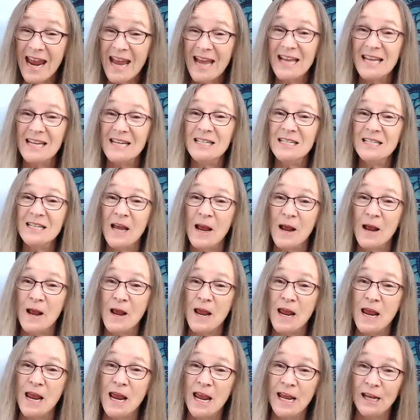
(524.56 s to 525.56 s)
and
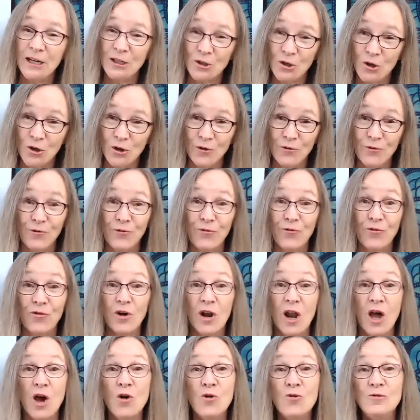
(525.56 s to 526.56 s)
it could
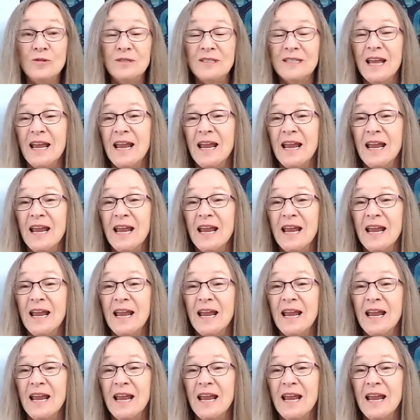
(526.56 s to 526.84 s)
float